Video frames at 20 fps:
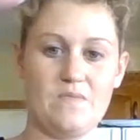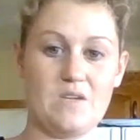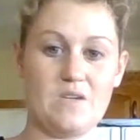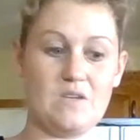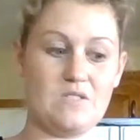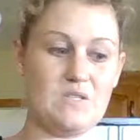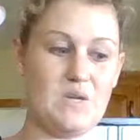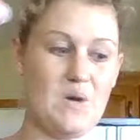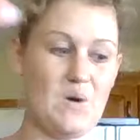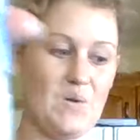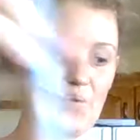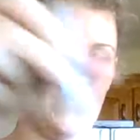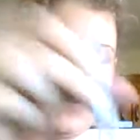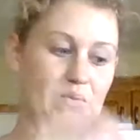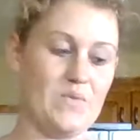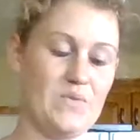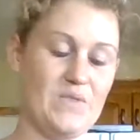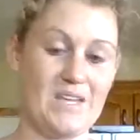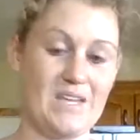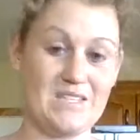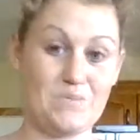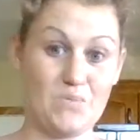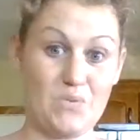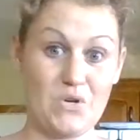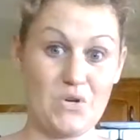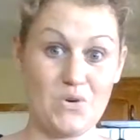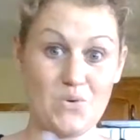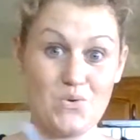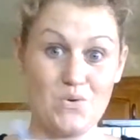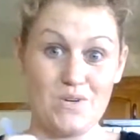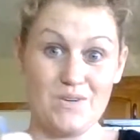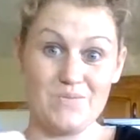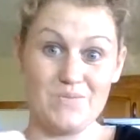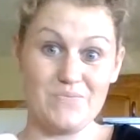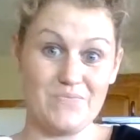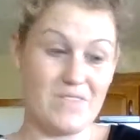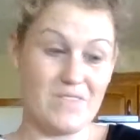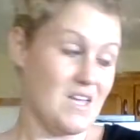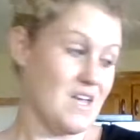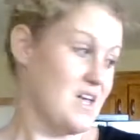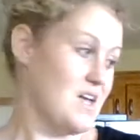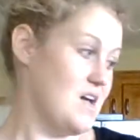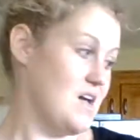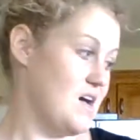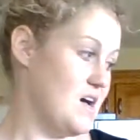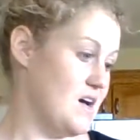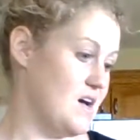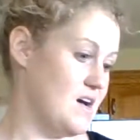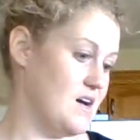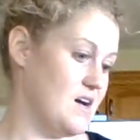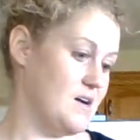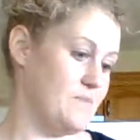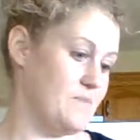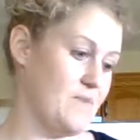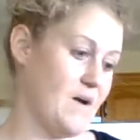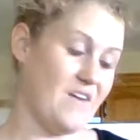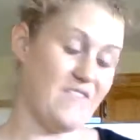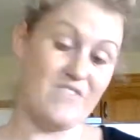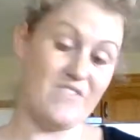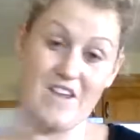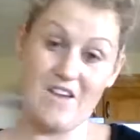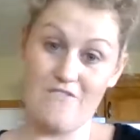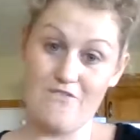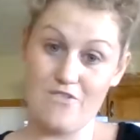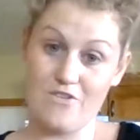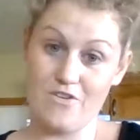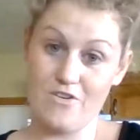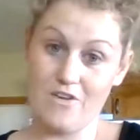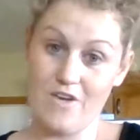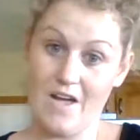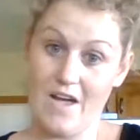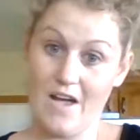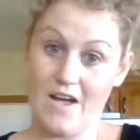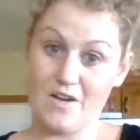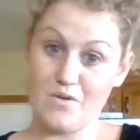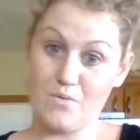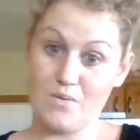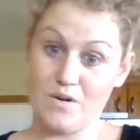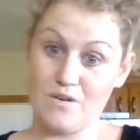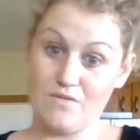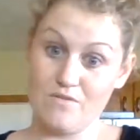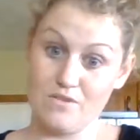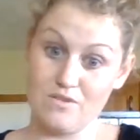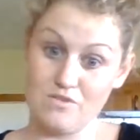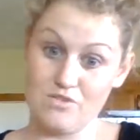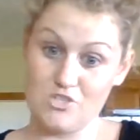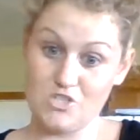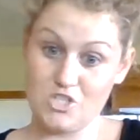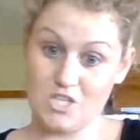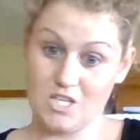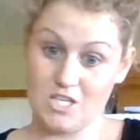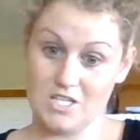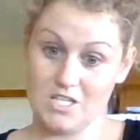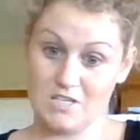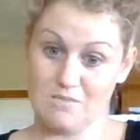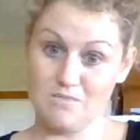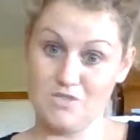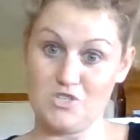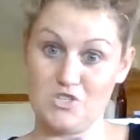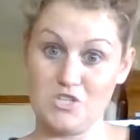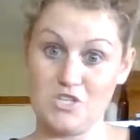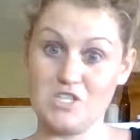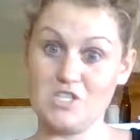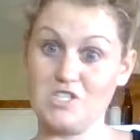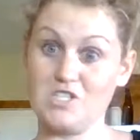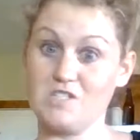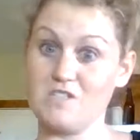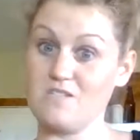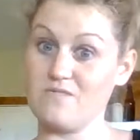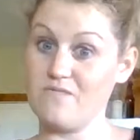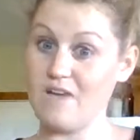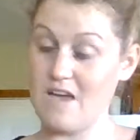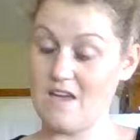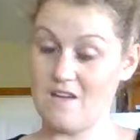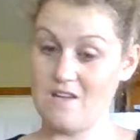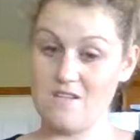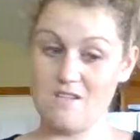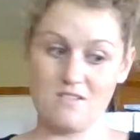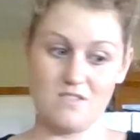So that's pretty cool. I've never had one of those chicken demonstrations fail,